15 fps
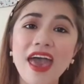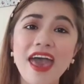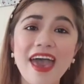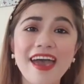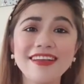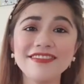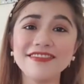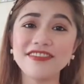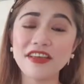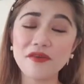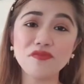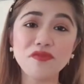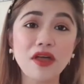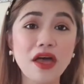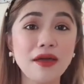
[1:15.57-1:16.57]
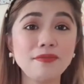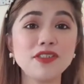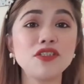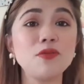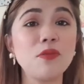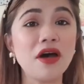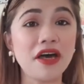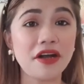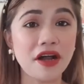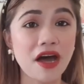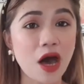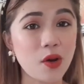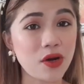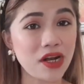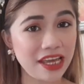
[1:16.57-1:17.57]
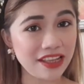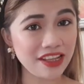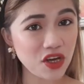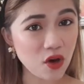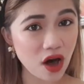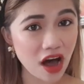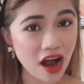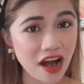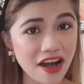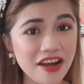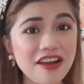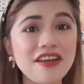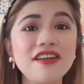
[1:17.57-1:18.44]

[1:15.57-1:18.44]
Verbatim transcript: And sometimes no matter how clean you are,